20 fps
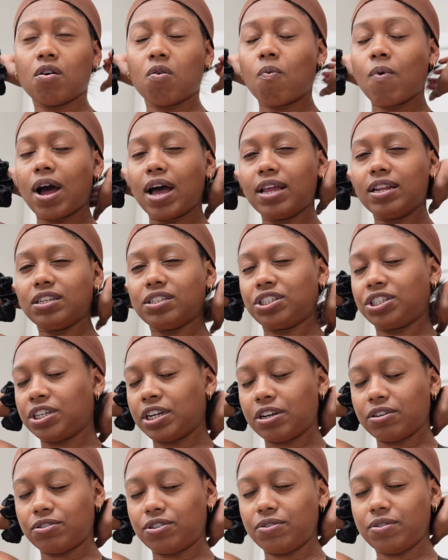why does
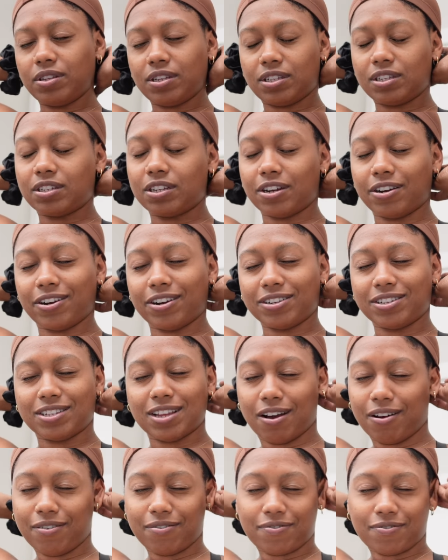Jonell do this to
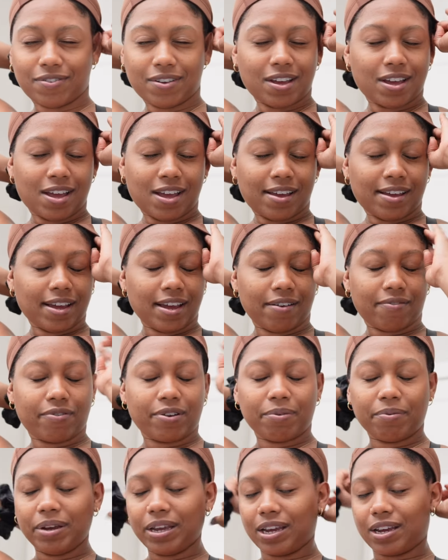herself
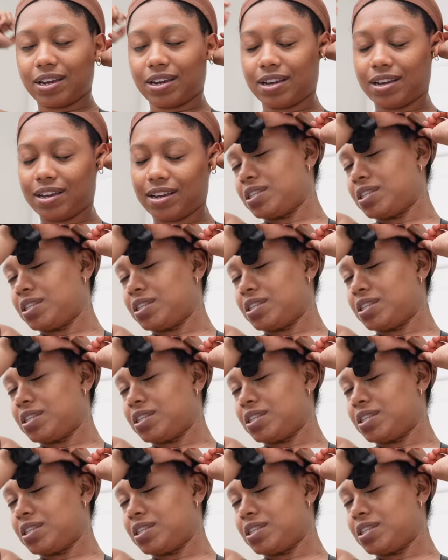every week?